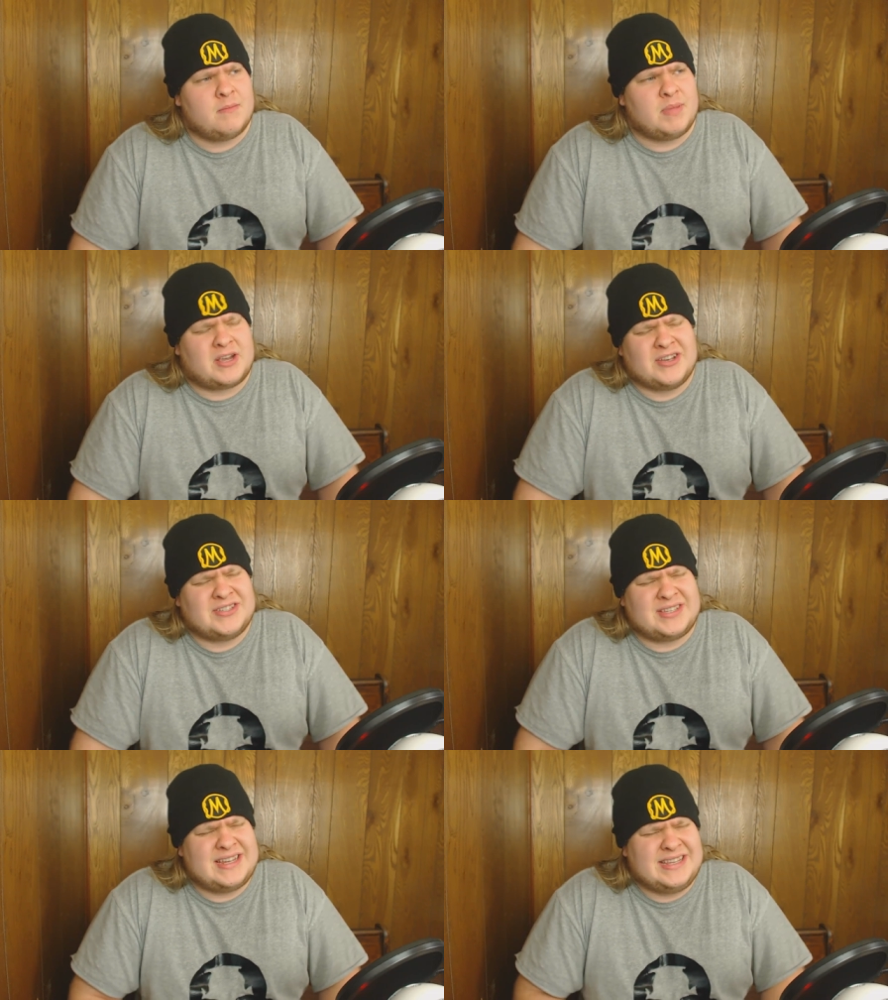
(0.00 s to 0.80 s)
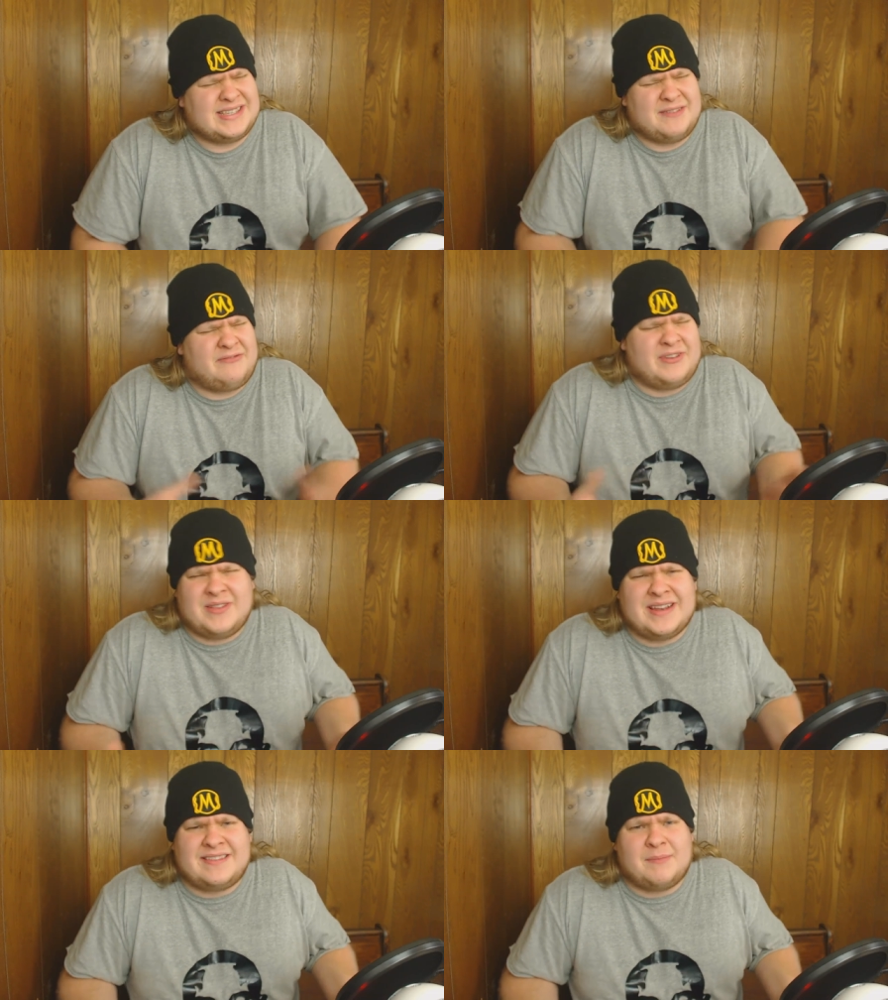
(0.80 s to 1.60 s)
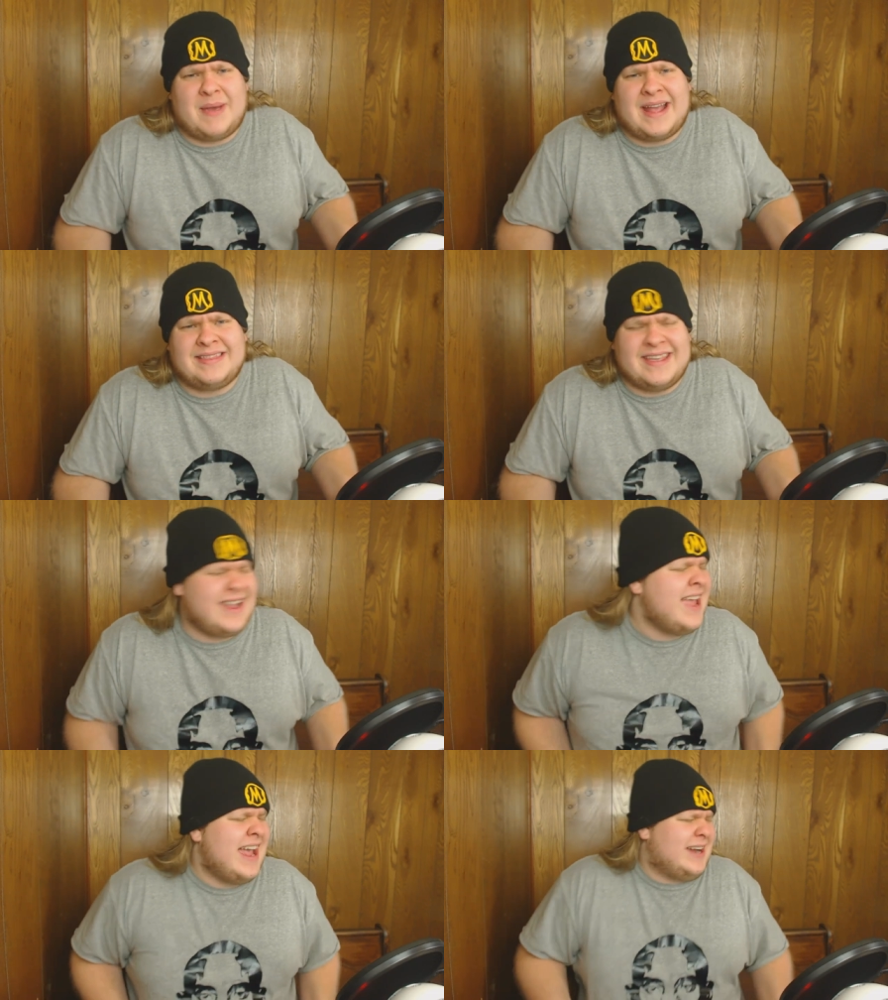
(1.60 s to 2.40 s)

because he's the villain. It's a bad thing.